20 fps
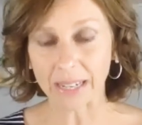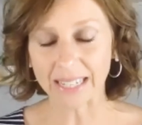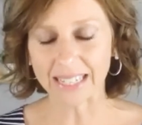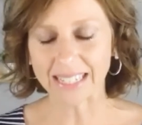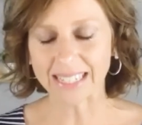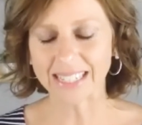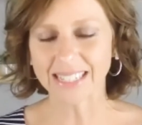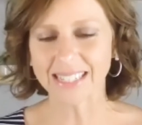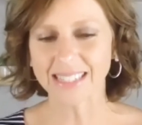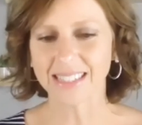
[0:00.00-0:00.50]

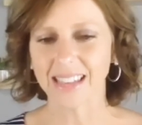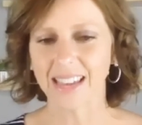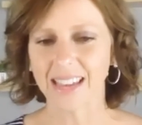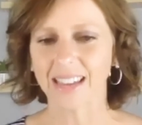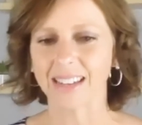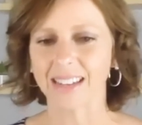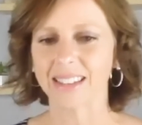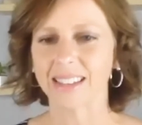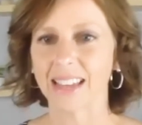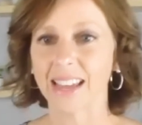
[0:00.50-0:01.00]
bitiness
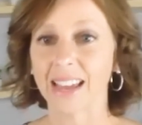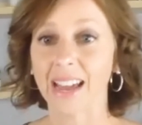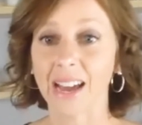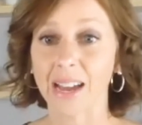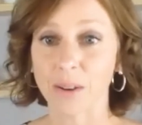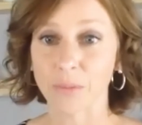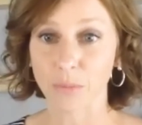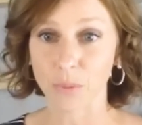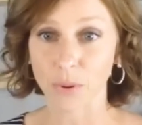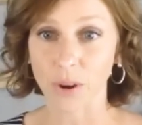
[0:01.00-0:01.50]
than they
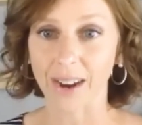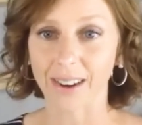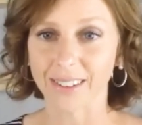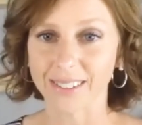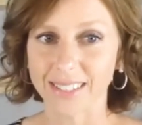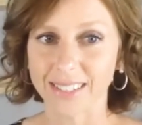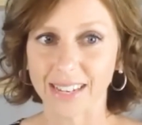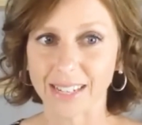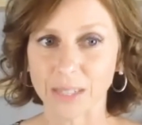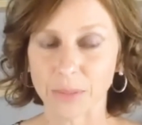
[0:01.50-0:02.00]
had prior
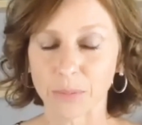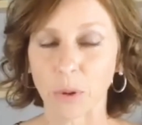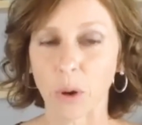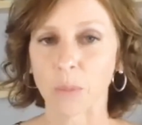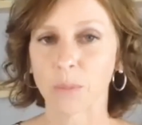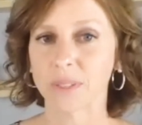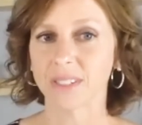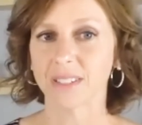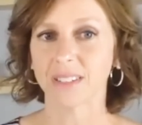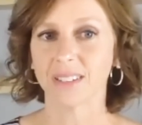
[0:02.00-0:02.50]
to
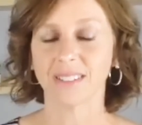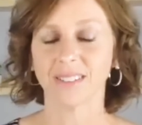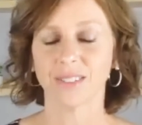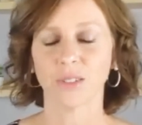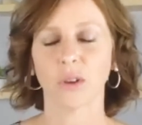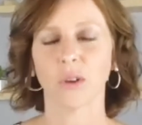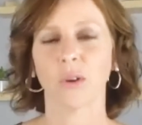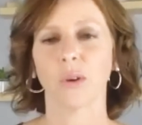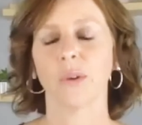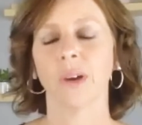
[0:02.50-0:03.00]
acepromazine.
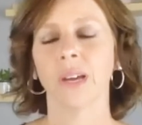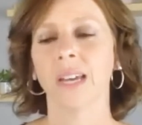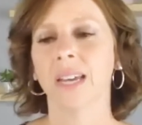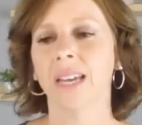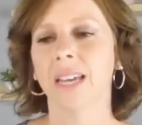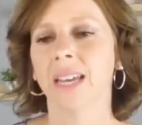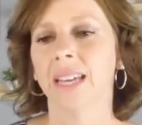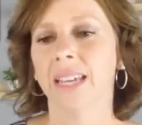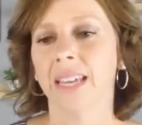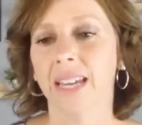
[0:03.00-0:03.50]
So
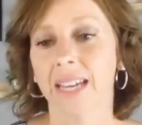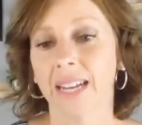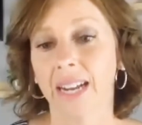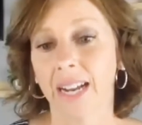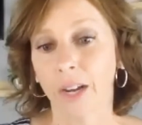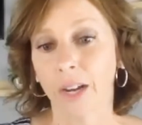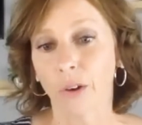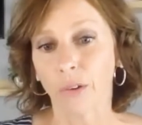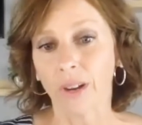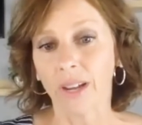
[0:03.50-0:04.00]
yeah, and
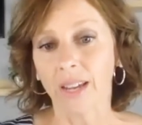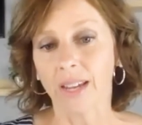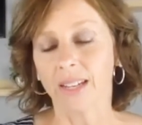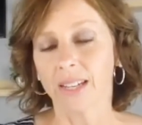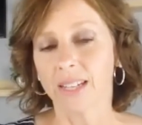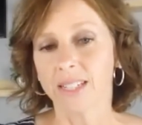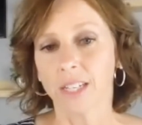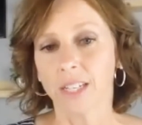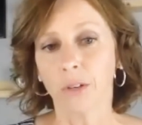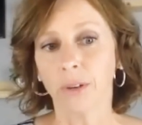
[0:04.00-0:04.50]
I agree. And
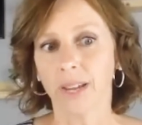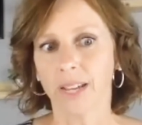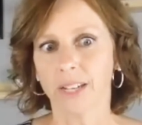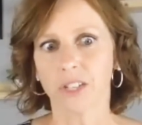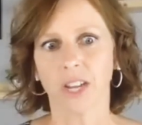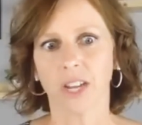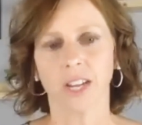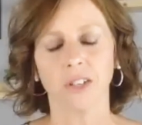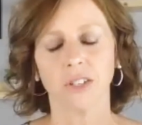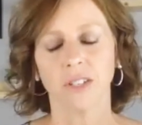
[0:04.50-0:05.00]
continuing
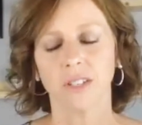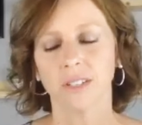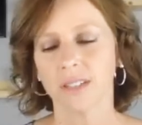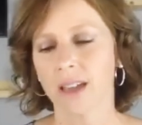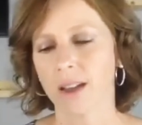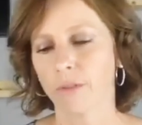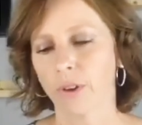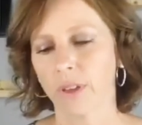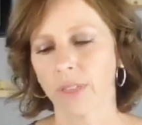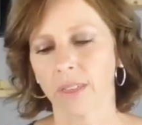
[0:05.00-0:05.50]
education is
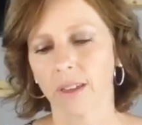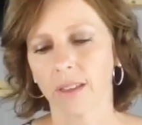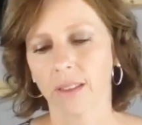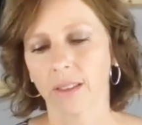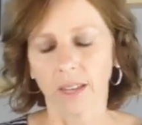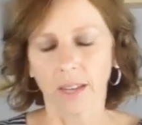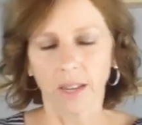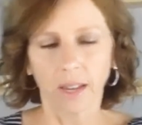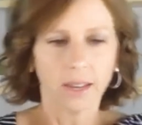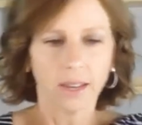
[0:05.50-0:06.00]
everything.
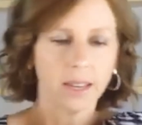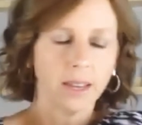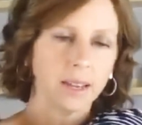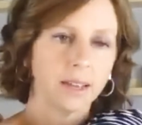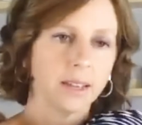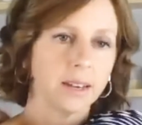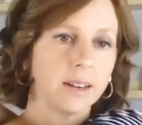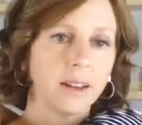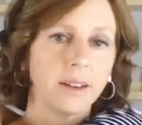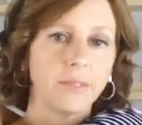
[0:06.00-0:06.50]
Like, I can't
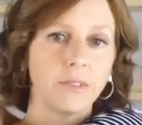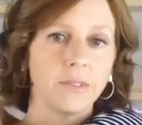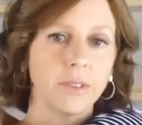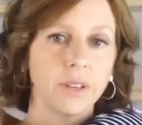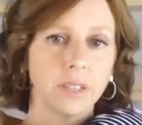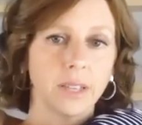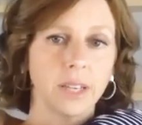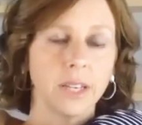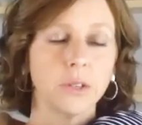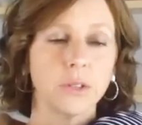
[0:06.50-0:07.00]
get enough of it.
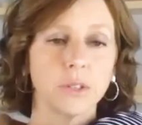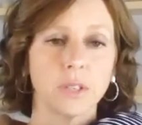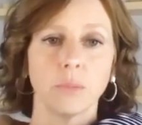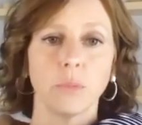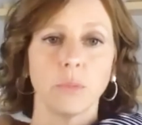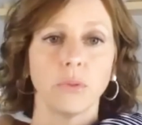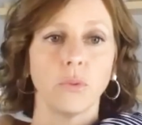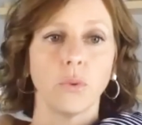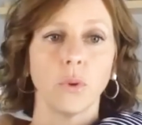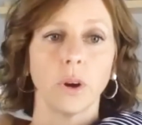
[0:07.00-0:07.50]
And like you said
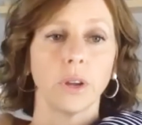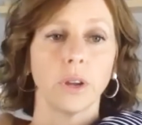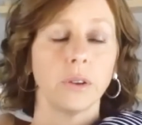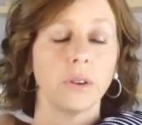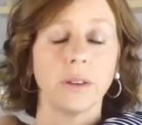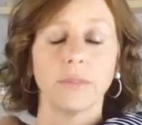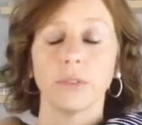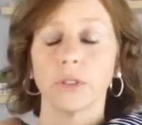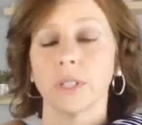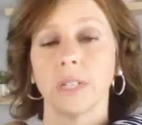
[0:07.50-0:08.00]
before, you
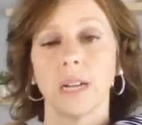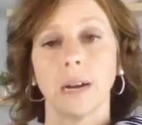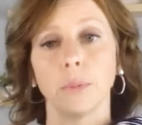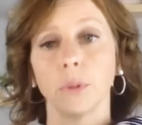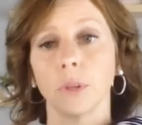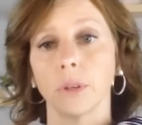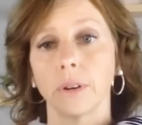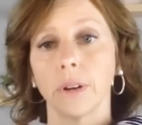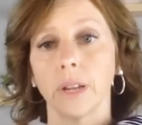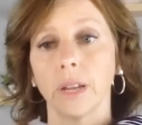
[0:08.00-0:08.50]
never stop
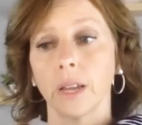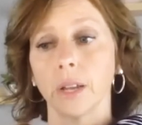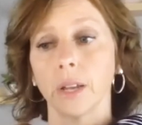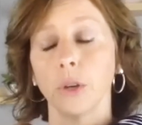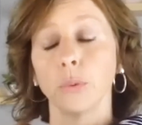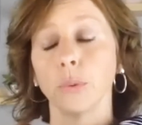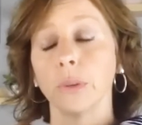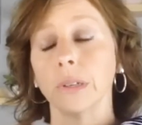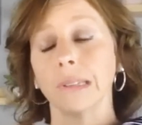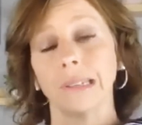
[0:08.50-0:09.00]
learning, and
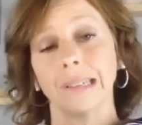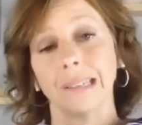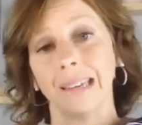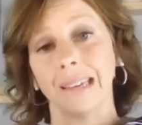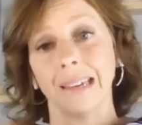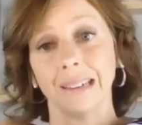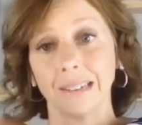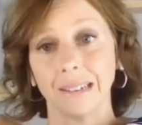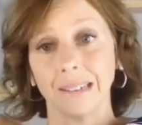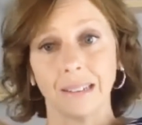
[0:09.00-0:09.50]
you really
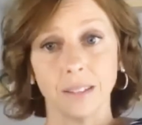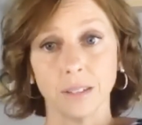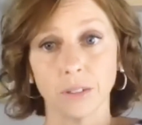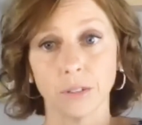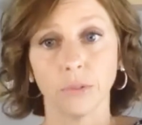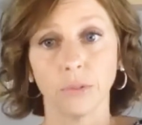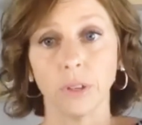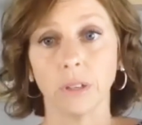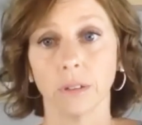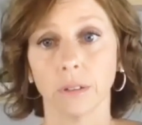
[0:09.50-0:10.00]
can't in this
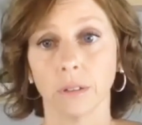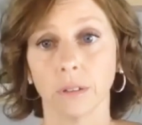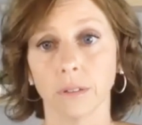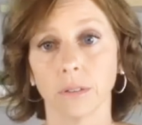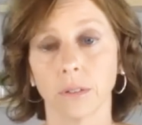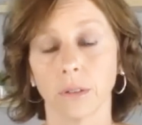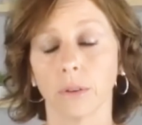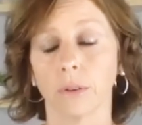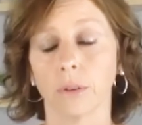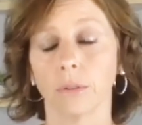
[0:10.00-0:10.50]
field.
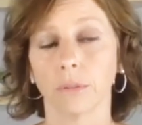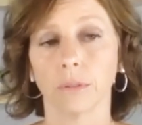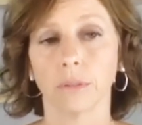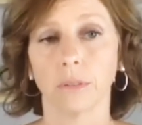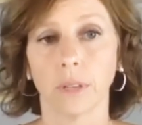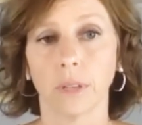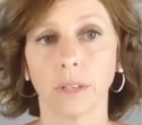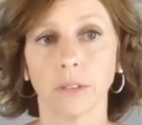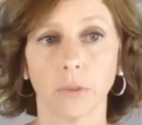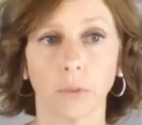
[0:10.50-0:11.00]
So
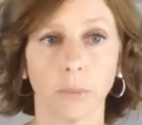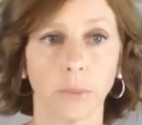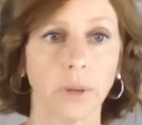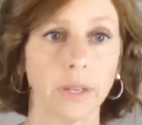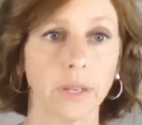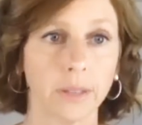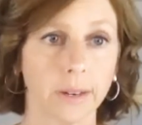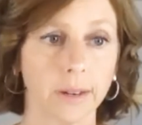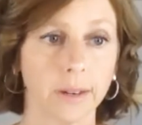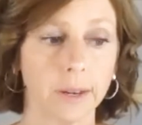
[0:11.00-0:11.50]
thanks for
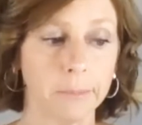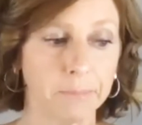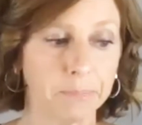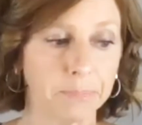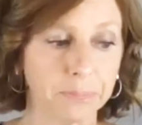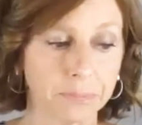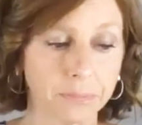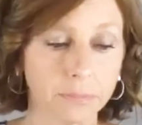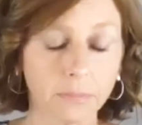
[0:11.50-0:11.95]
bringing that up.